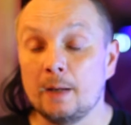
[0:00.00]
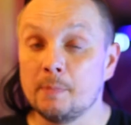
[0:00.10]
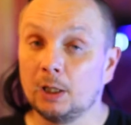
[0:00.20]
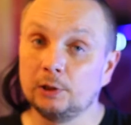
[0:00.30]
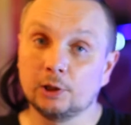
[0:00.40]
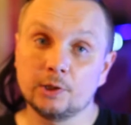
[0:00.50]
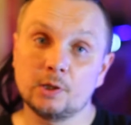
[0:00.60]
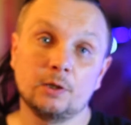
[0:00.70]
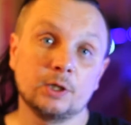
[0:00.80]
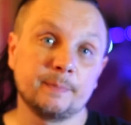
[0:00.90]
It might look as
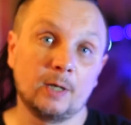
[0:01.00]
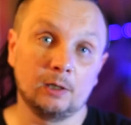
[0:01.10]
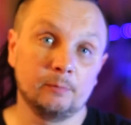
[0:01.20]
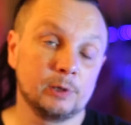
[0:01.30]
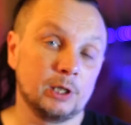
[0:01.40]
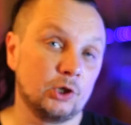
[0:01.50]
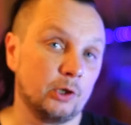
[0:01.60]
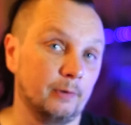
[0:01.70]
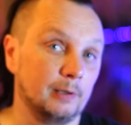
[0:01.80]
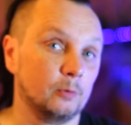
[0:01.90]
though they're smiling with their
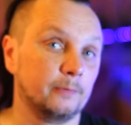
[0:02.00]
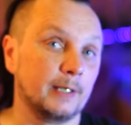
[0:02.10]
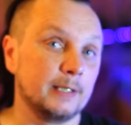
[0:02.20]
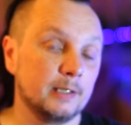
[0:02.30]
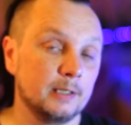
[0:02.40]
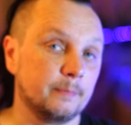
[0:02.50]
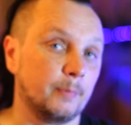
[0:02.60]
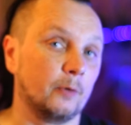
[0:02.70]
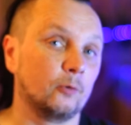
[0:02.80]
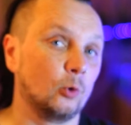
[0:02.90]
cheery little faces,
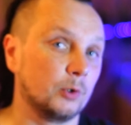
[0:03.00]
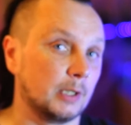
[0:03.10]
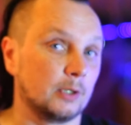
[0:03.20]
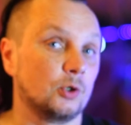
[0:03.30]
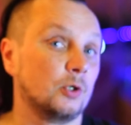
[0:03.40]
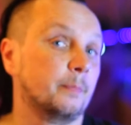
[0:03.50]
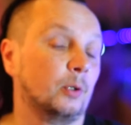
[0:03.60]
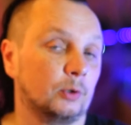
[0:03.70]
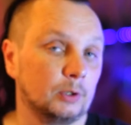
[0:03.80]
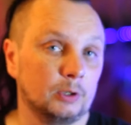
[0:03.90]
but of course that's just
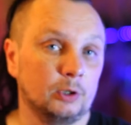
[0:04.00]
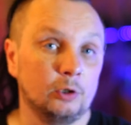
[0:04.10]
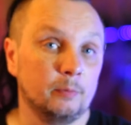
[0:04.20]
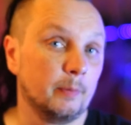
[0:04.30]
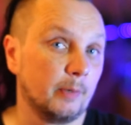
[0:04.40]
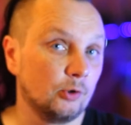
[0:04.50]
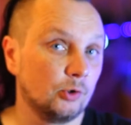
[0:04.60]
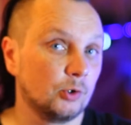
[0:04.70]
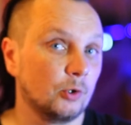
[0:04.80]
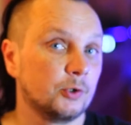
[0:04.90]
putting human
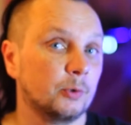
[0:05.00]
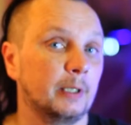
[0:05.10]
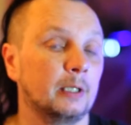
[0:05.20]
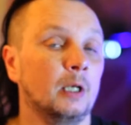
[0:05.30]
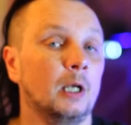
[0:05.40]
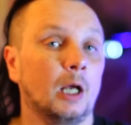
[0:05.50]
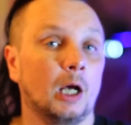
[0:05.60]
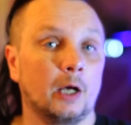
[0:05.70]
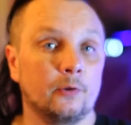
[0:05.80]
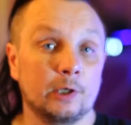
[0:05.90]
emotions onto it,
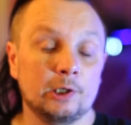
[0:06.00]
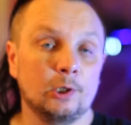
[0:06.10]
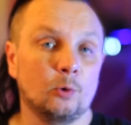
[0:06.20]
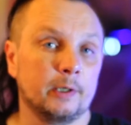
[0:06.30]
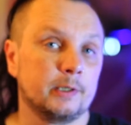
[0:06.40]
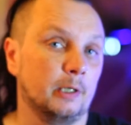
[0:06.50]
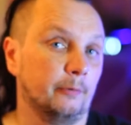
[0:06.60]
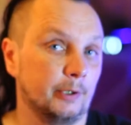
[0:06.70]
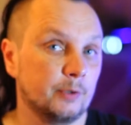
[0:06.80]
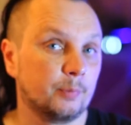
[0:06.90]
and they're actually quite a
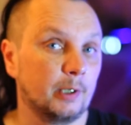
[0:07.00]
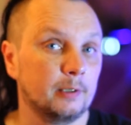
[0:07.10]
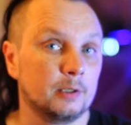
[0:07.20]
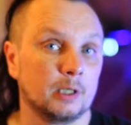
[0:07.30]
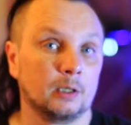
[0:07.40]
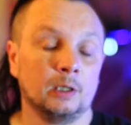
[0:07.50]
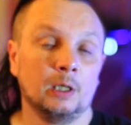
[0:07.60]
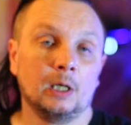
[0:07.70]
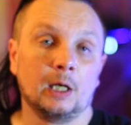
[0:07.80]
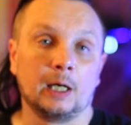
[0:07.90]
serious predator.
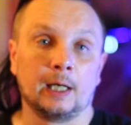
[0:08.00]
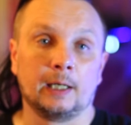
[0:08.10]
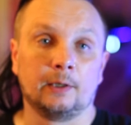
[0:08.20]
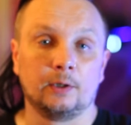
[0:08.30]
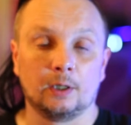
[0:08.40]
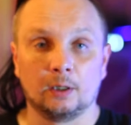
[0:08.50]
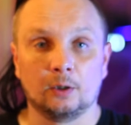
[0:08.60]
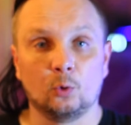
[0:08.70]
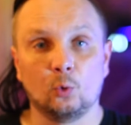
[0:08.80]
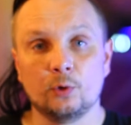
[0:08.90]
And
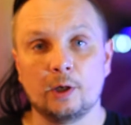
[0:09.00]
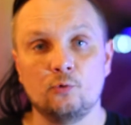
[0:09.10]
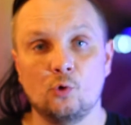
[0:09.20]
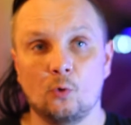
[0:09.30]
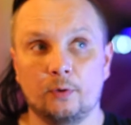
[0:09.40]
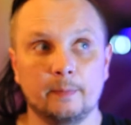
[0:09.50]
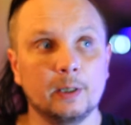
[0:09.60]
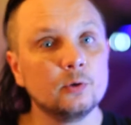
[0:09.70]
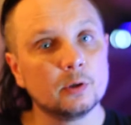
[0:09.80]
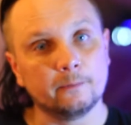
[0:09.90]
uh, although not the
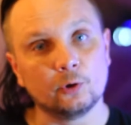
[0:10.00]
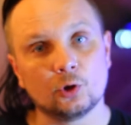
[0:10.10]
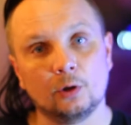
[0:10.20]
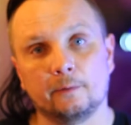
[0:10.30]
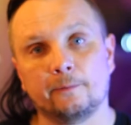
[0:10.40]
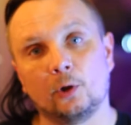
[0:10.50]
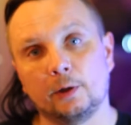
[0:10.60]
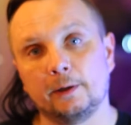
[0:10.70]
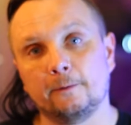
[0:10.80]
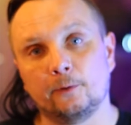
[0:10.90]
most efficient at
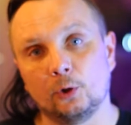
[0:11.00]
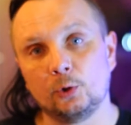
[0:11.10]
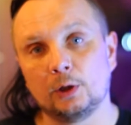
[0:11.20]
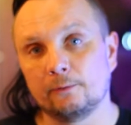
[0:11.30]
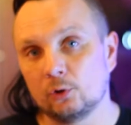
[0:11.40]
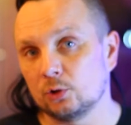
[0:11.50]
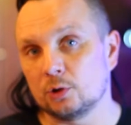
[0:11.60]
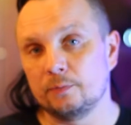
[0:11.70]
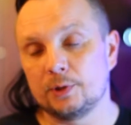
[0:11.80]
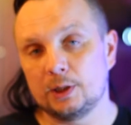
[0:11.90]
finding food, they've got
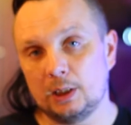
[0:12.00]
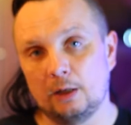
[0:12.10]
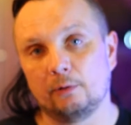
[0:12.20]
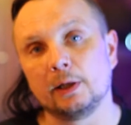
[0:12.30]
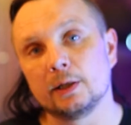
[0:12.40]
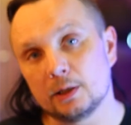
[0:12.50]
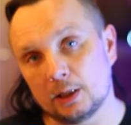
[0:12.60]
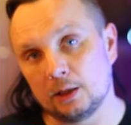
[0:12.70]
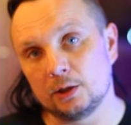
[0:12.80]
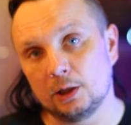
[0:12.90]
some serious
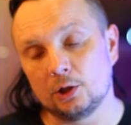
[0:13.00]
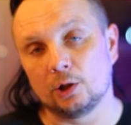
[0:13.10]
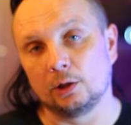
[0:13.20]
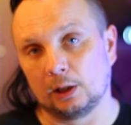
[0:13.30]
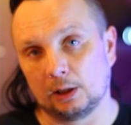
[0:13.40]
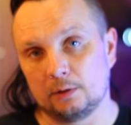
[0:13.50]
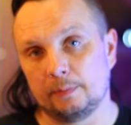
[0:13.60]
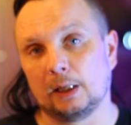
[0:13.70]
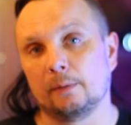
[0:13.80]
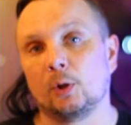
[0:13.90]
dentition there to
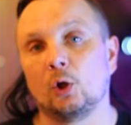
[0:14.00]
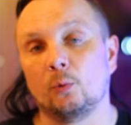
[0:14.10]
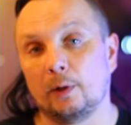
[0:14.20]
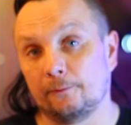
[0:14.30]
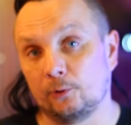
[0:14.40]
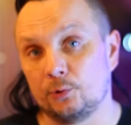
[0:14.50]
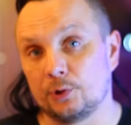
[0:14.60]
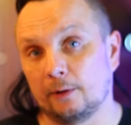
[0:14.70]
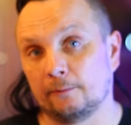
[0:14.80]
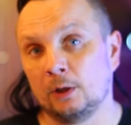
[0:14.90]
be able to bite the way through
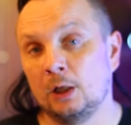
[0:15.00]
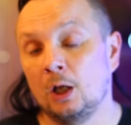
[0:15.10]
stuff.